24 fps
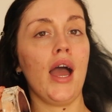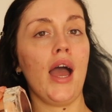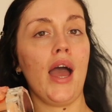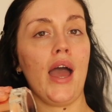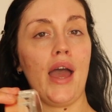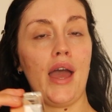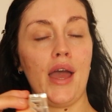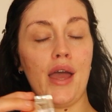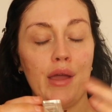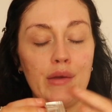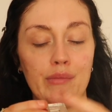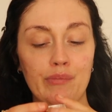
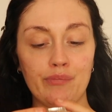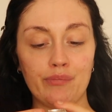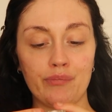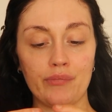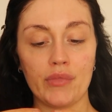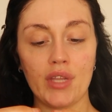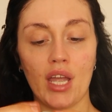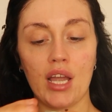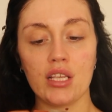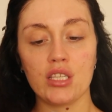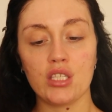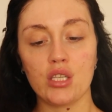
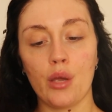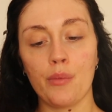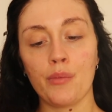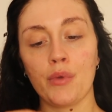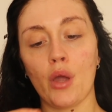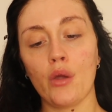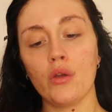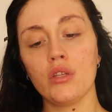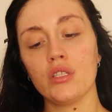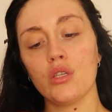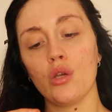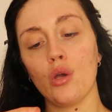So I'm
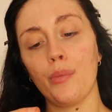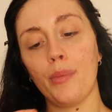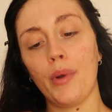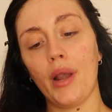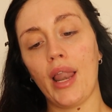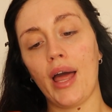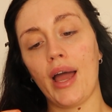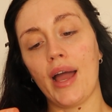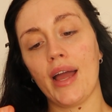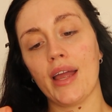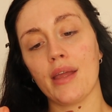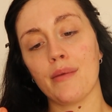going to
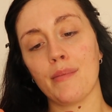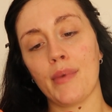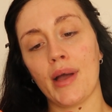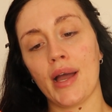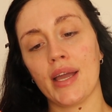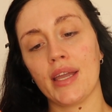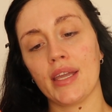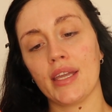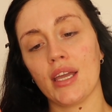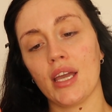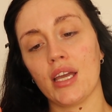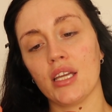apply
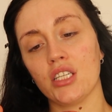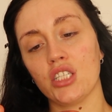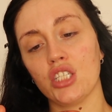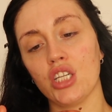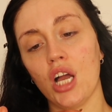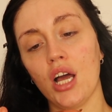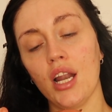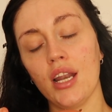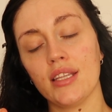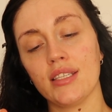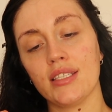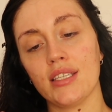my
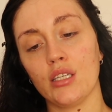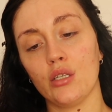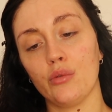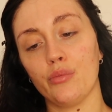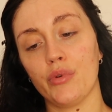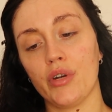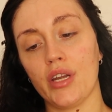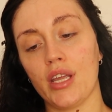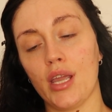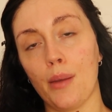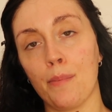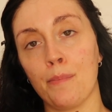Charlotte
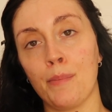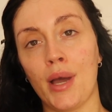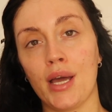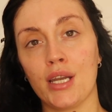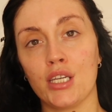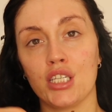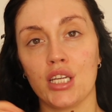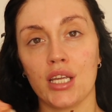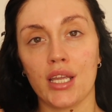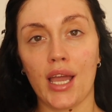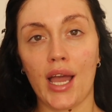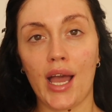Tilbury
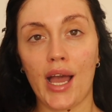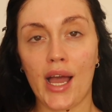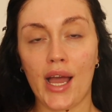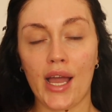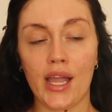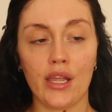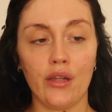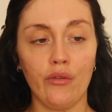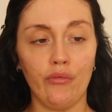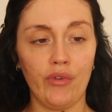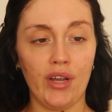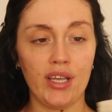Magic
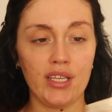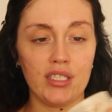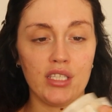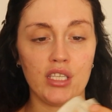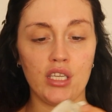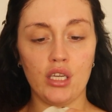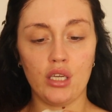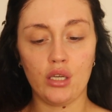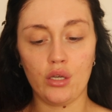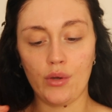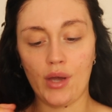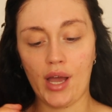Eye
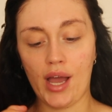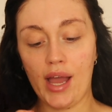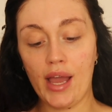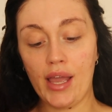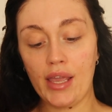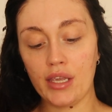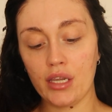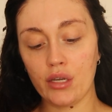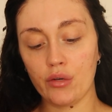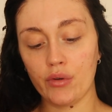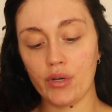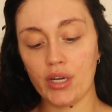Rescue
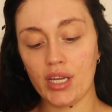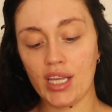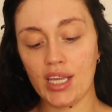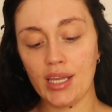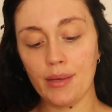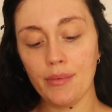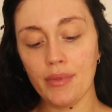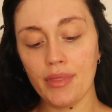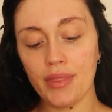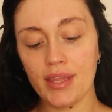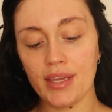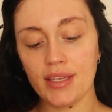Eye
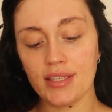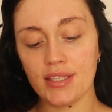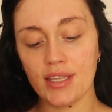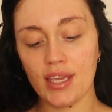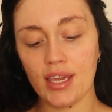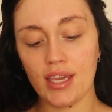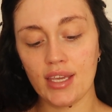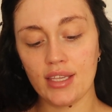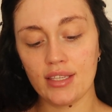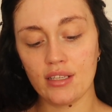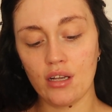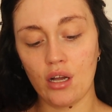Cream. This
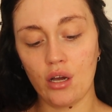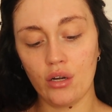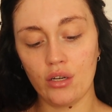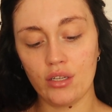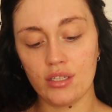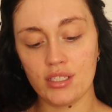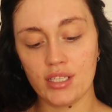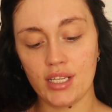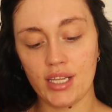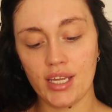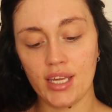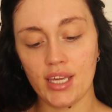is
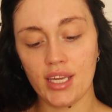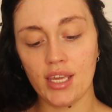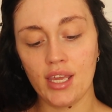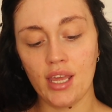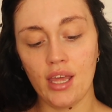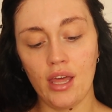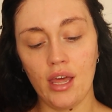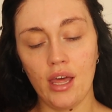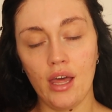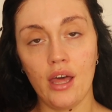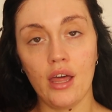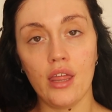honestly
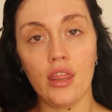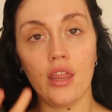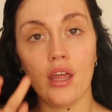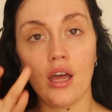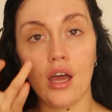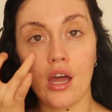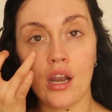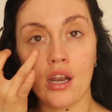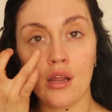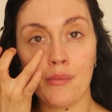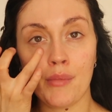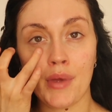
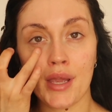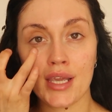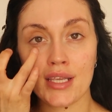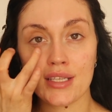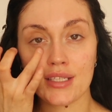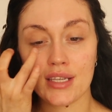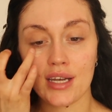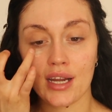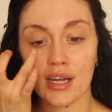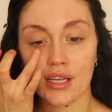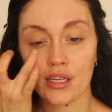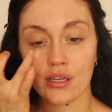an
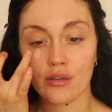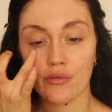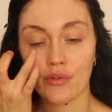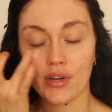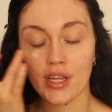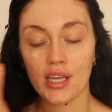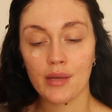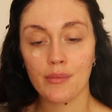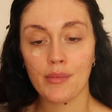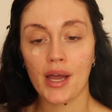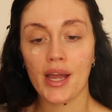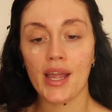amazing eye
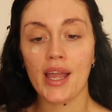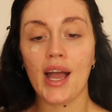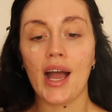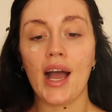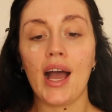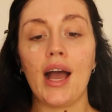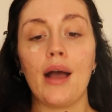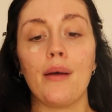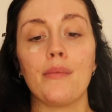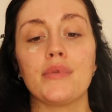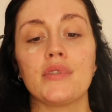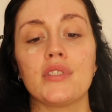cream. I
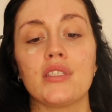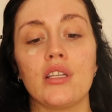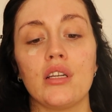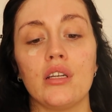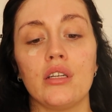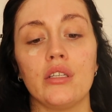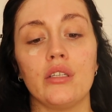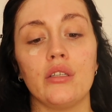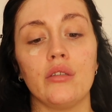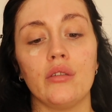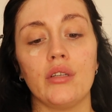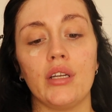
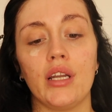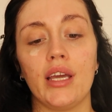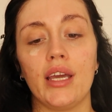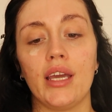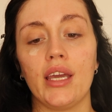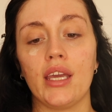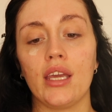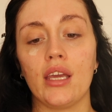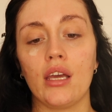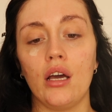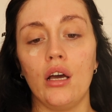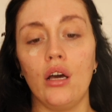
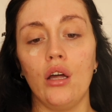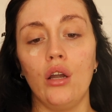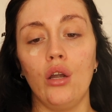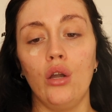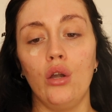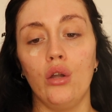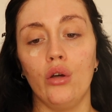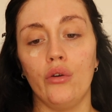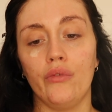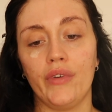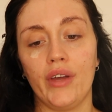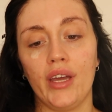absolutely
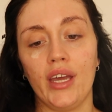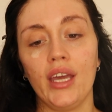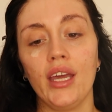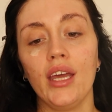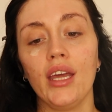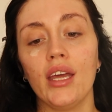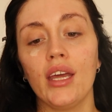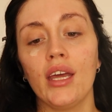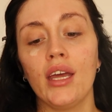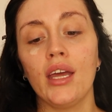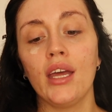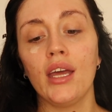love
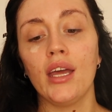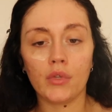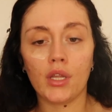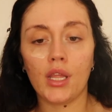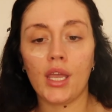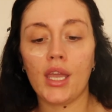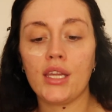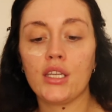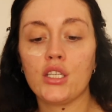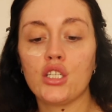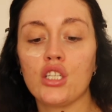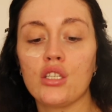it.
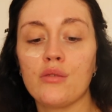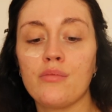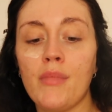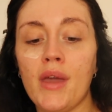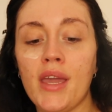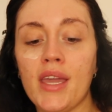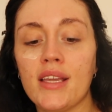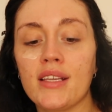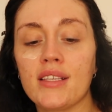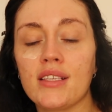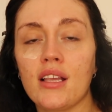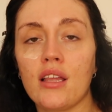It just
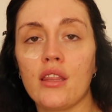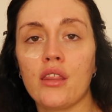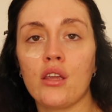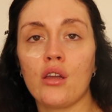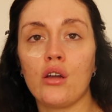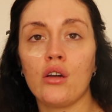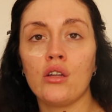makes the